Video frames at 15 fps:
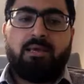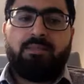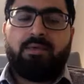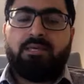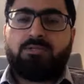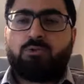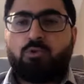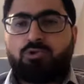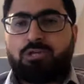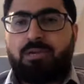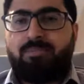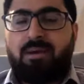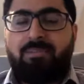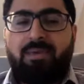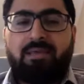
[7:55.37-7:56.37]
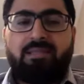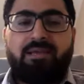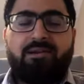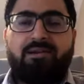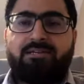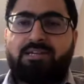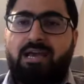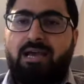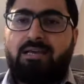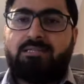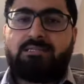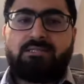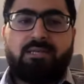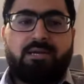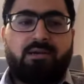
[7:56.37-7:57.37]
There's suicide bombing, there are
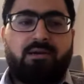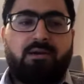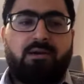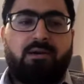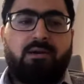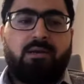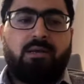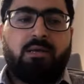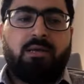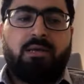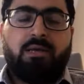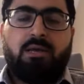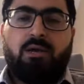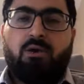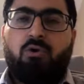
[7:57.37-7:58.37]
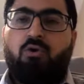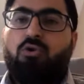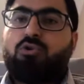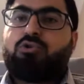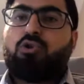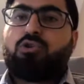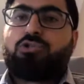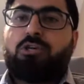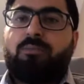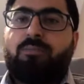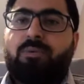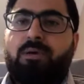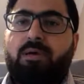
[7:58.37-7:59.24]
attacks, there are all sorts of